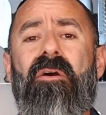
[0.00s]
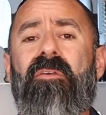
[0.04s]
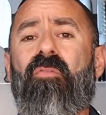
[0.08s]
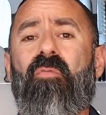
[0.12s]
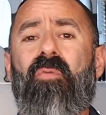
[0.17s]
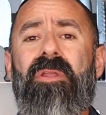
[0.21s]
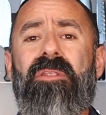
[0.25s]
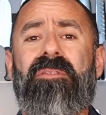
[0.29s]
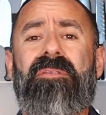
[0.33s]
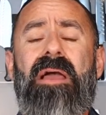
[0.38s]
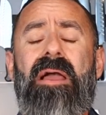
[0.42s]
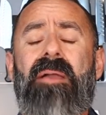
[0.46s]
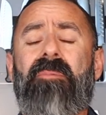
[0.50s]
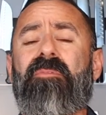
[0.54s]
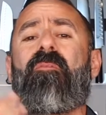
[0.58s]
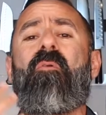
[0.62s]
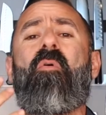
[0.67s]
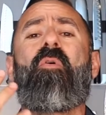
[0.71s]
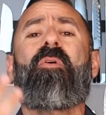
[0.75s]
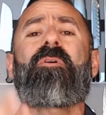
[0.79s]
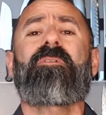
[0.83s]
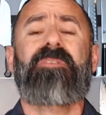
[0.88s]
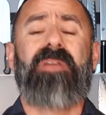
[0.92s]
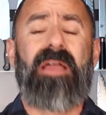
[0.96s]
3 times,
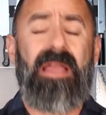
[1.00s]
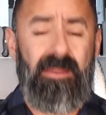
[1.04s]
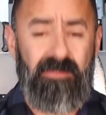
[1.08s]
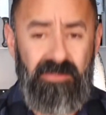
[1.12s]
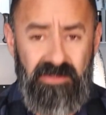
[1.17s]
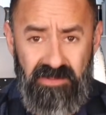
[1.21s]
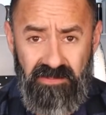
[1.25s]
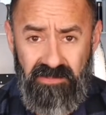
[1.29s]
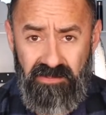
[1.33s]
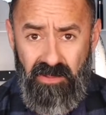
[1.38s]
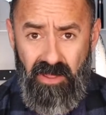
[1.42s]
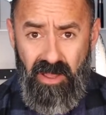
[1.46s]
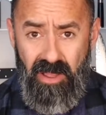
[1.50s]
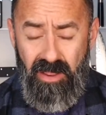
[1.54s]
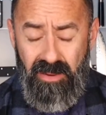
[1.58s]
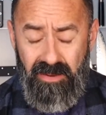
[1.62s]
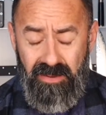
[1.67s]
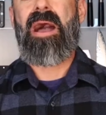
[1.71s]
4 times as long.